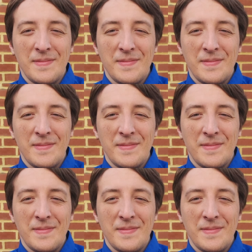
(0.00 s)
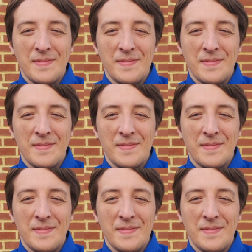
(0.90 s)

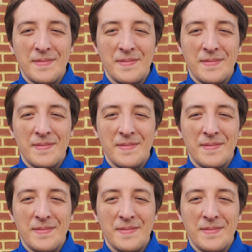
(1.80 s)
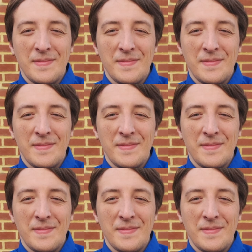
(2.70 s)
This is a still picture; no speech is visible.